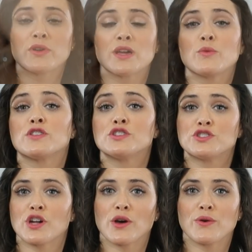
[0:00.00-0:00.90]
ring with a
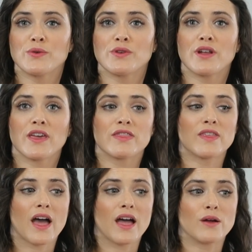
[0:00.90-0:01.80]
stone
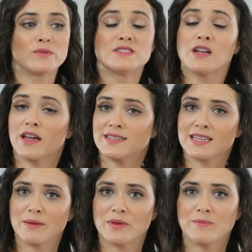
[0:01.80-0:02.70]
that was not a
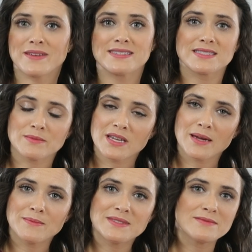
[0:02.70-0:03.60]
diamond because
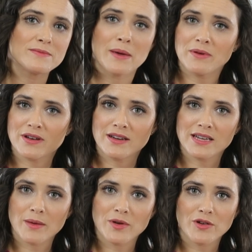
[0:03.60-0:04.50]
sometimes maybe you're not a
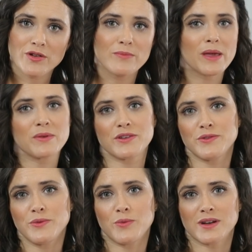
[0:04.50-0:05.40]
diamond girl, maybe
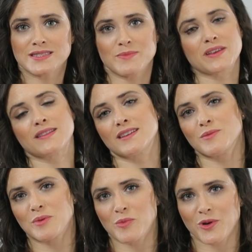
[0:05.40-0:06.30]
you want something a
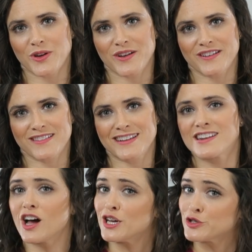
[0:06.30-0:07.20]
little bit more like
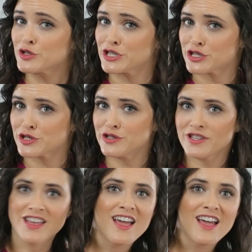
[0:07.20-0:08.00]
non-traditional.